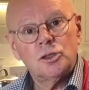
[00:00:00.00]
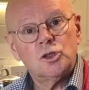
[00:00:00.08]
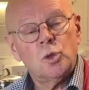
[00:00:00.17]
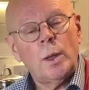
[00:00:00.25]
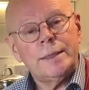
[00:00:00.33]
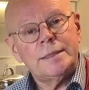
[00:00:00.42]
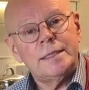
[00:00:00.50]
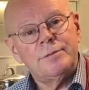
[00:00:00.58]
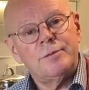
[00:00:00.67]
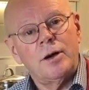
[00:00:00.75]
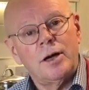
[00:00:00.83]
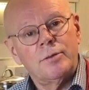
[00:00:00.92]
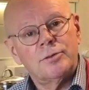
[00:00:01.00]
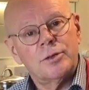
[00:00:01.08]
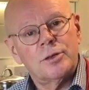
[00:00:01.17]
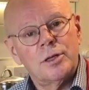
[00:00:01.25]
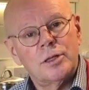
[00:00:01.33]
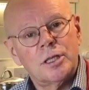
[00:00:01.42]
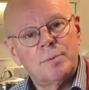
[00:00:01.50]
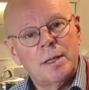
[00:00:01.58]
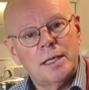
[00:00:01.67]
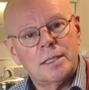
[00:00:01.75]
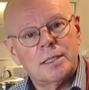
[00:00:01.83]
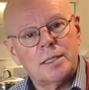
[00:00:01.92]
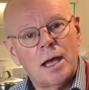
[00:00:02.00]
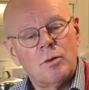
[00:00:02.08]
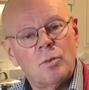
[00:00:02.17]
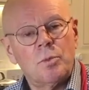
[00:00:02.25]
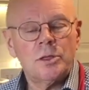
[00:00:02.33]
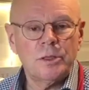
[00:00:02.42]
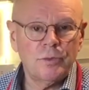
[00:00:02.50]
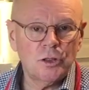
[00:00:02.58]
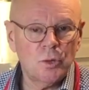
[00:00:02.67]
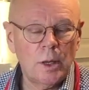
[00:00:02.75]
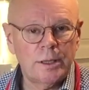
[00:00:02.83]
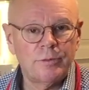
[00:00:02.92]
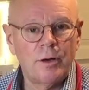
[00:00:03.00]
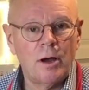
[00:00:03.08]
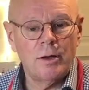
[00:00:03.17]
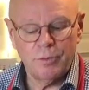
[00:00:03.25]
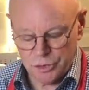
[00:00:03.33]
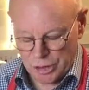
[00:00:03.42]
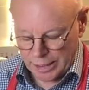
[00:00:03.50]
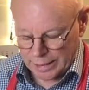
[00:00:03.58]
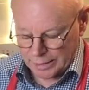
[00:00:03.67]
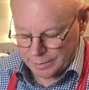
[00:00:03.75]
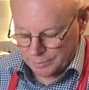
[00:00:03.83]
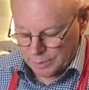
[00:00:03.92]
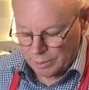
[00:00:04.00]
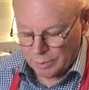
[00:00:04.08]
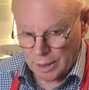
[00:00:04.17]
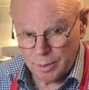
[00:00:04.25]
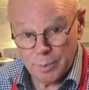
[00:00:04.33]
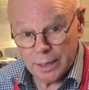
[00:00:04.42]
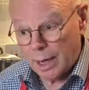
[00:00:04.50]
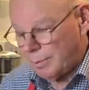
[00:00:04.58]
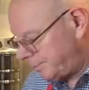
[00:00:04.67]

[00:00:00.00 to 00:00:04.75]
25 to 30 minutes, so we'll put it in for 25 and check it. So in we go.